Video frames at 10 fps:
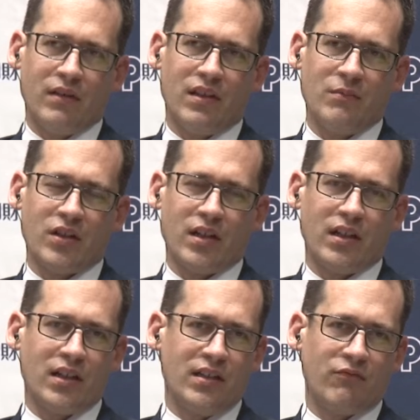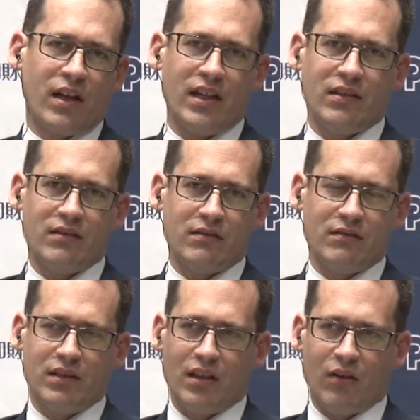Kim Jong-un can write
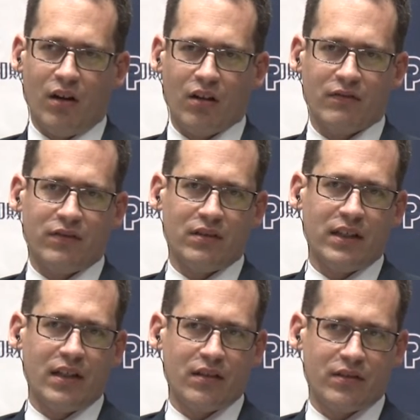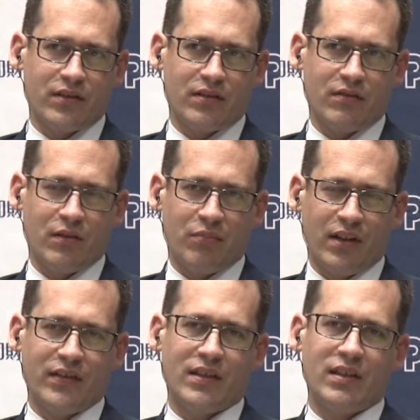you know, artful letters to the
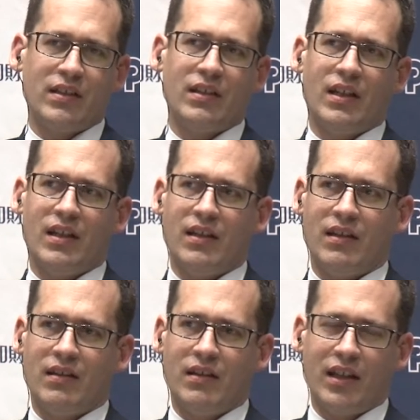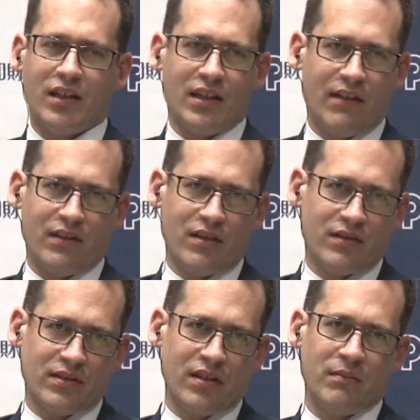president, and they could have
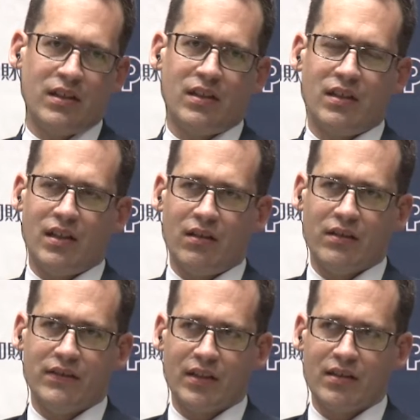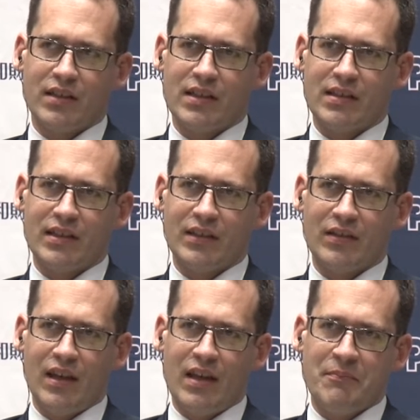another summit and all these other kind of things.